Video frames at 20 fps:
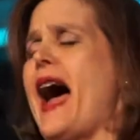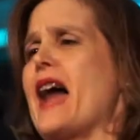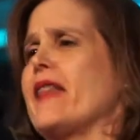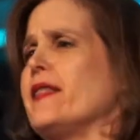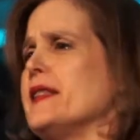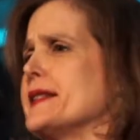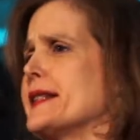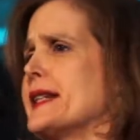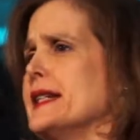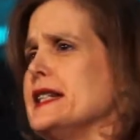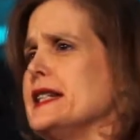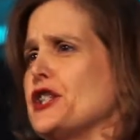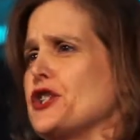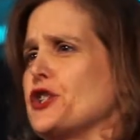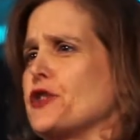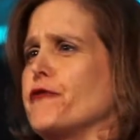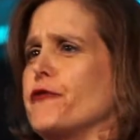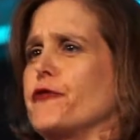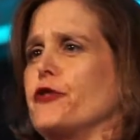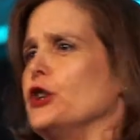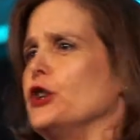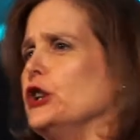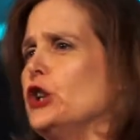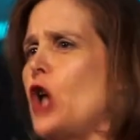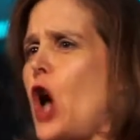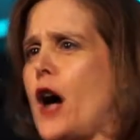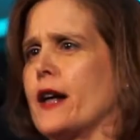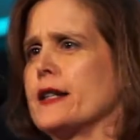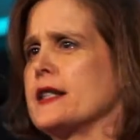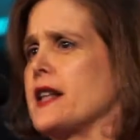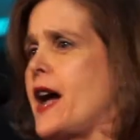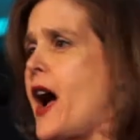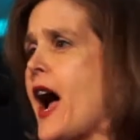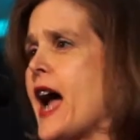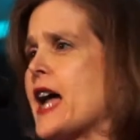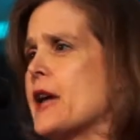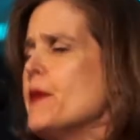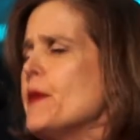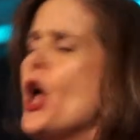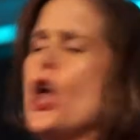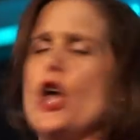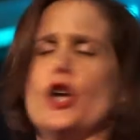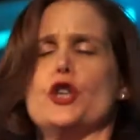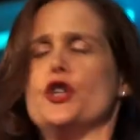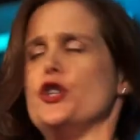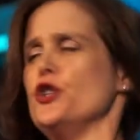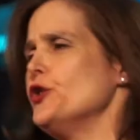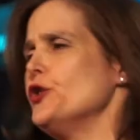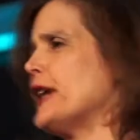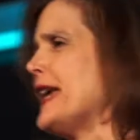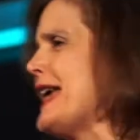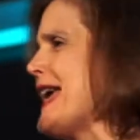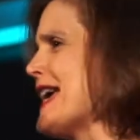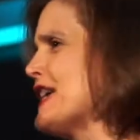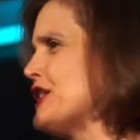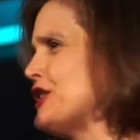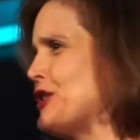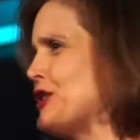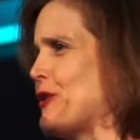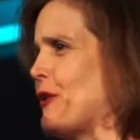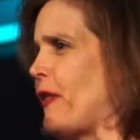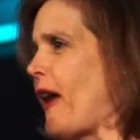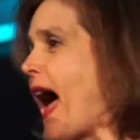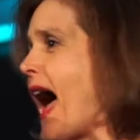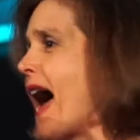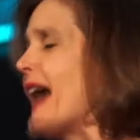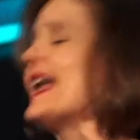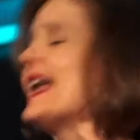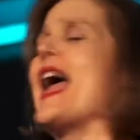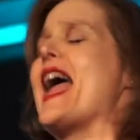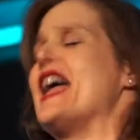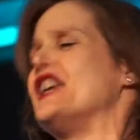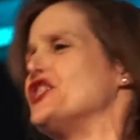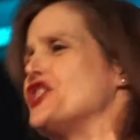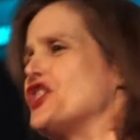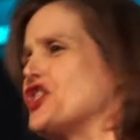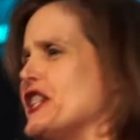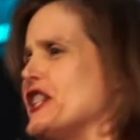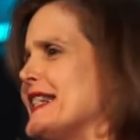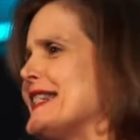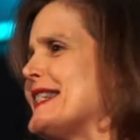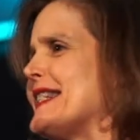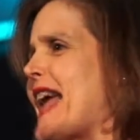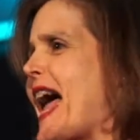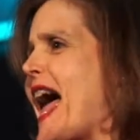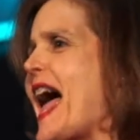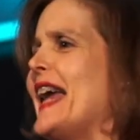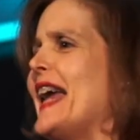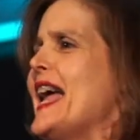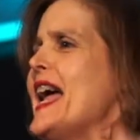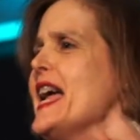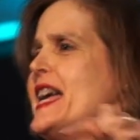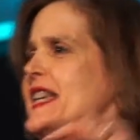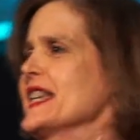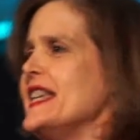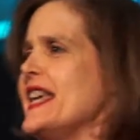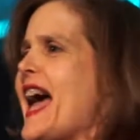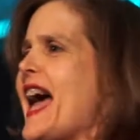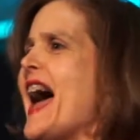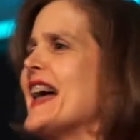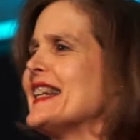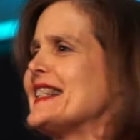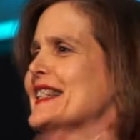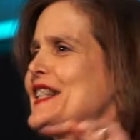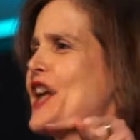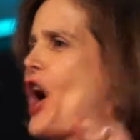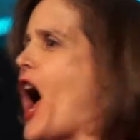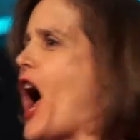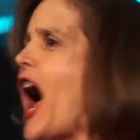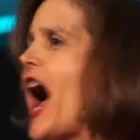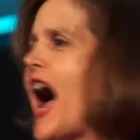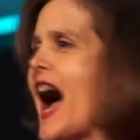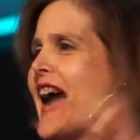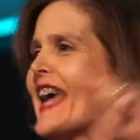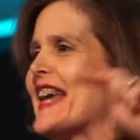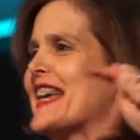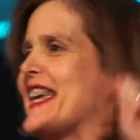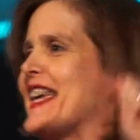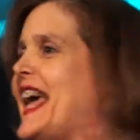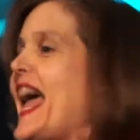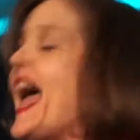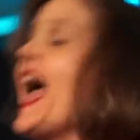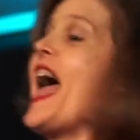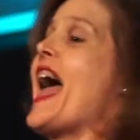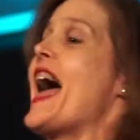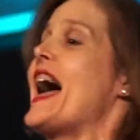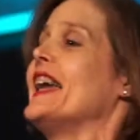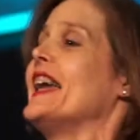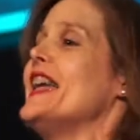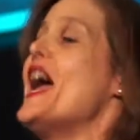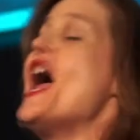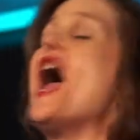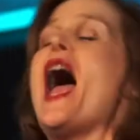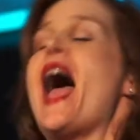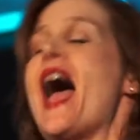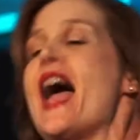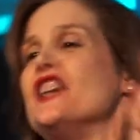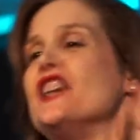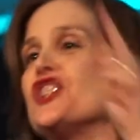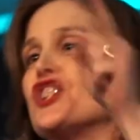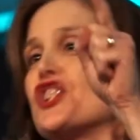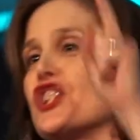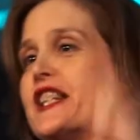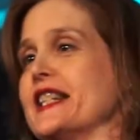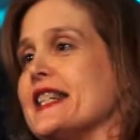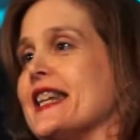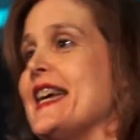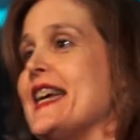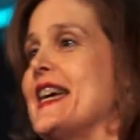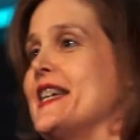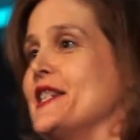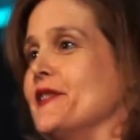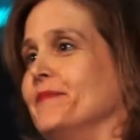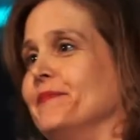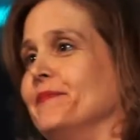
had this condition for a long time. You can't do that. And she said, yes, I can, and she did.